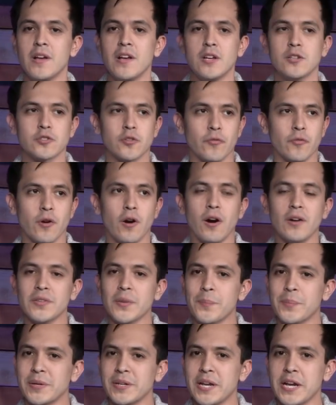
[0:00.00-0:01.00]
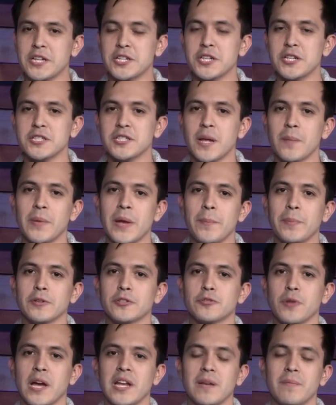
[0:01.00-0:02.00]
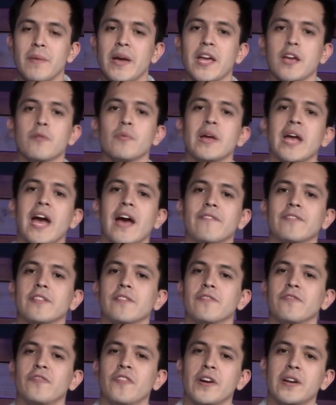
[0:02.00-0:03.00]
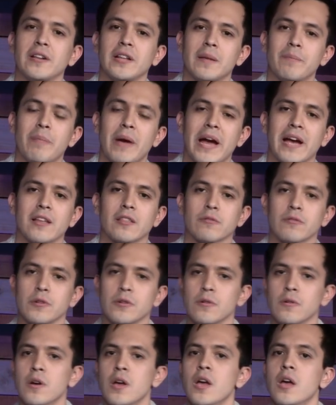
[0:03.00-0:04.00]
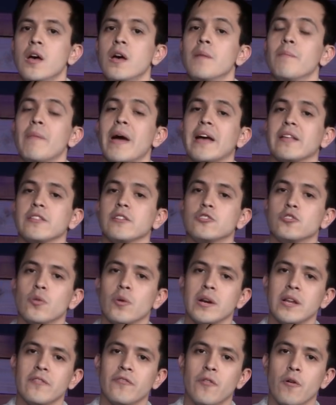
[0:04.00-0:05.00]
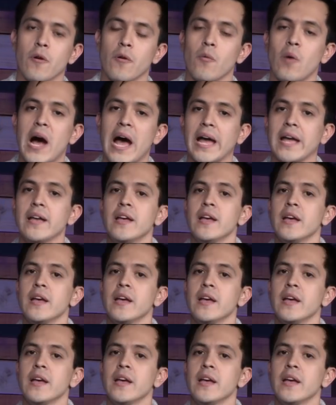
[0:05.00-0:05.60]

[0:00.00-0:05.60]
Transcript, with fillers: So, for all the predictions that people try to make, we have to funnel it back through Matthew 24. Why?